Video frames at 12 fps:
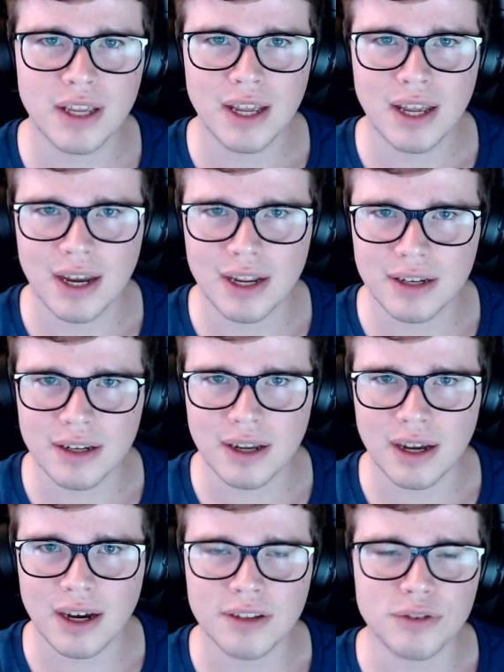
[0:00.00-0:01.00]
and
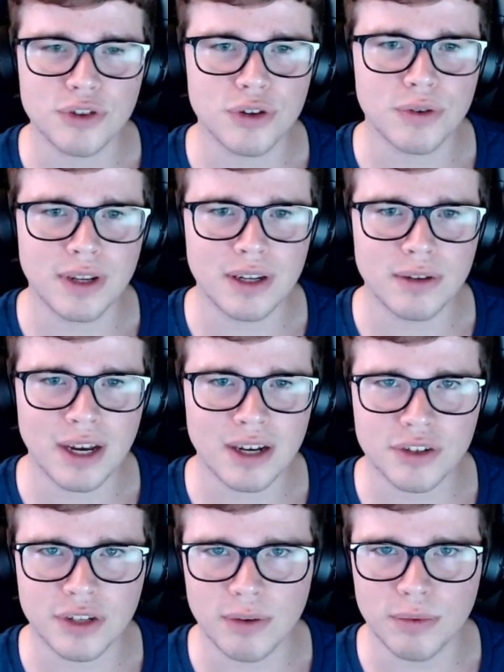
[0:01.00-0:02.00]
I had to show that it
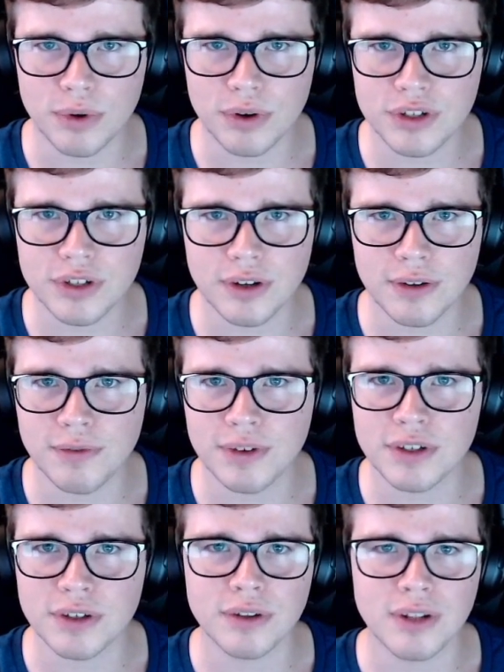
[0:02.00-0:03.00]
actually works on a
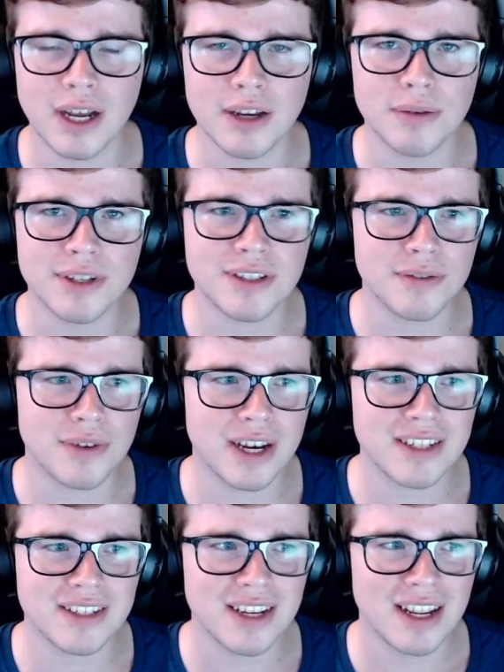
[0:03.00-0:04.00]
physical iOS
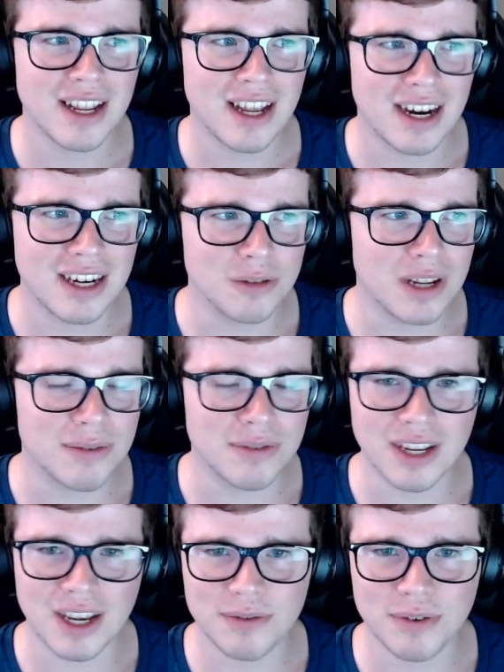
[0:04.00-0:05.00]
device. I don't have
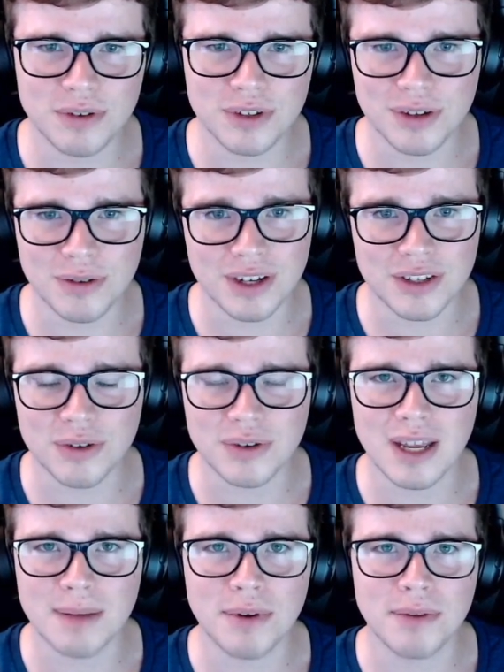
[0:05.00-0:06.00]
an iPhone, so I showed
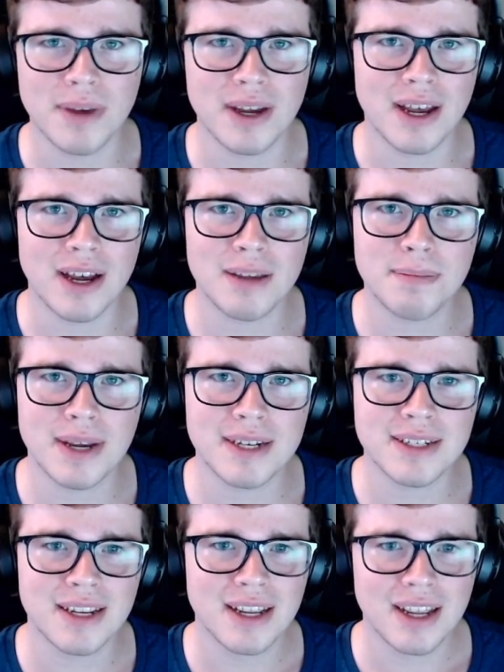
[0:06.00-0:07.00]
the app on my
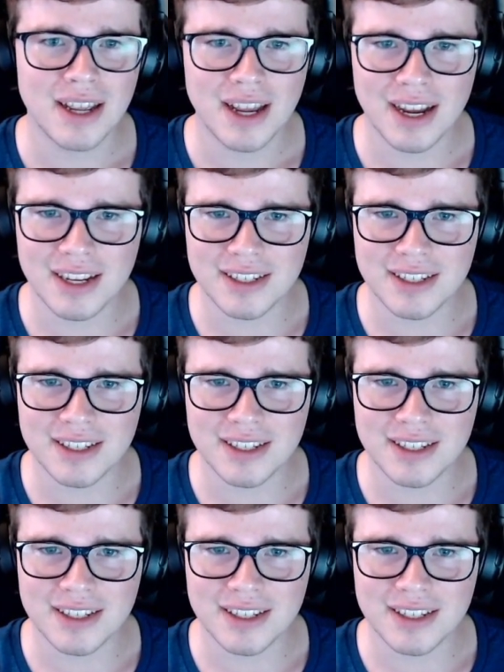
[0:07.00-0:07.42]
iPad. And